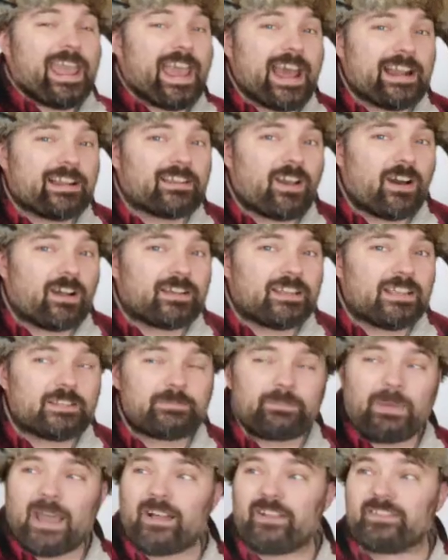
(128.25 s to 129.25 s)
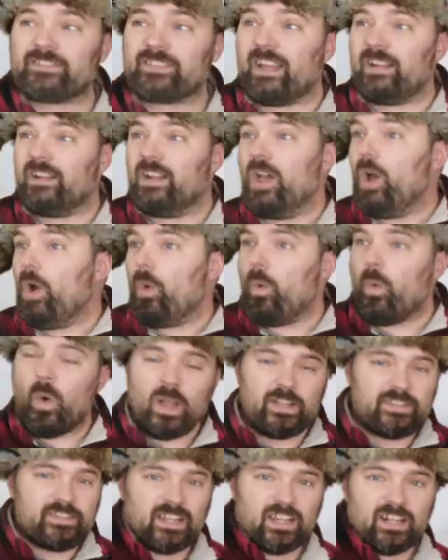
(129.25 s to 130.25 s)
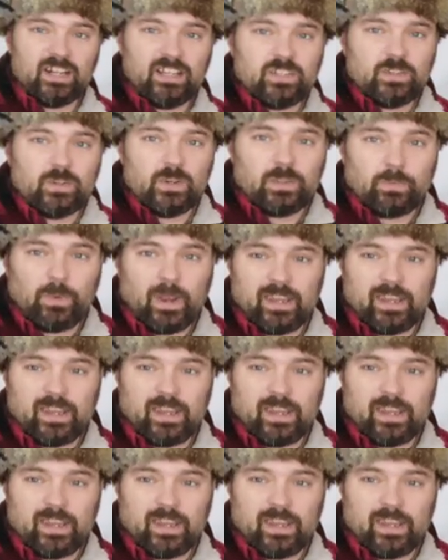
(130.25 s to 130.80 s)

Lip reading: he hadn't gone to East Palestine. What's he going to do with